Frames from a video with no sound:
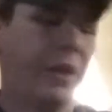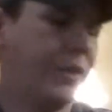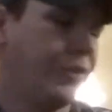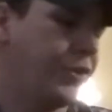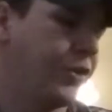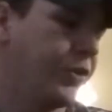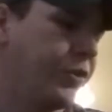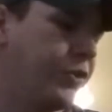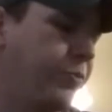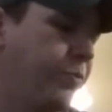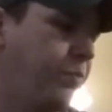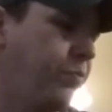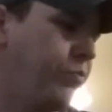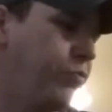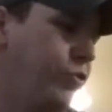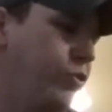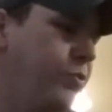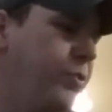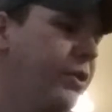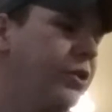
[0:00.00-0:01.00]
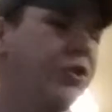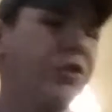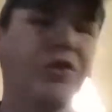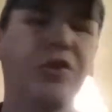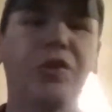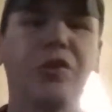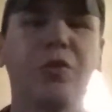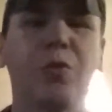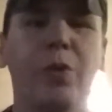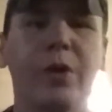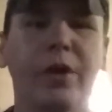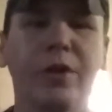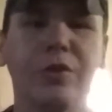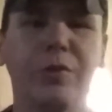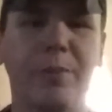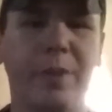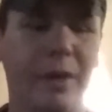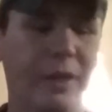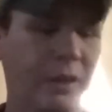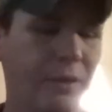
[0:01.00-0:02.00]
So it's, to me, just as quick
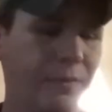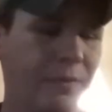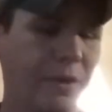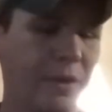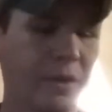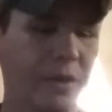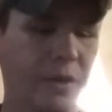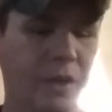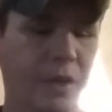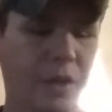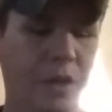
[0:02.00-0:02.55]
as a bad lever.